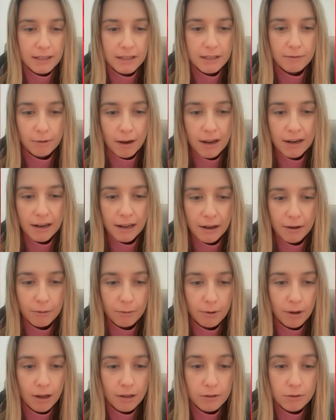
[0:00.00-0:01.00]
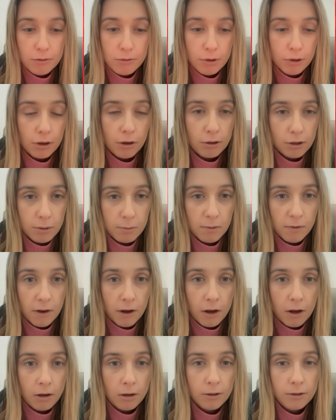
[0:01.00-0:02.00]
right now. You can argue with
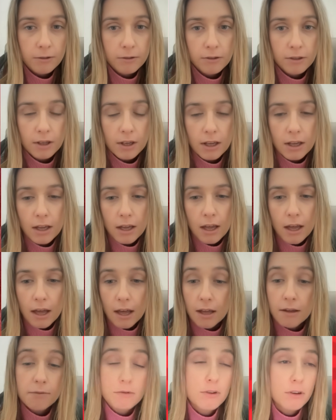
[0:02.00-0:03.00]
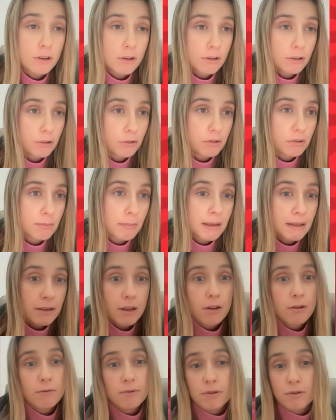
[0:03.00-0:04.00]
Haaland. You can argue
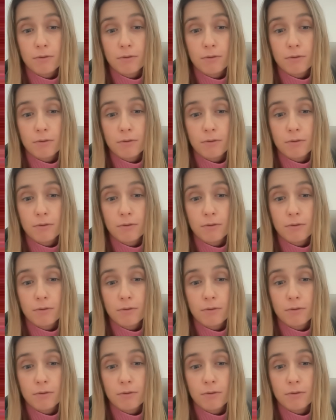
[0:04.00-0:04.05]
Semenyo and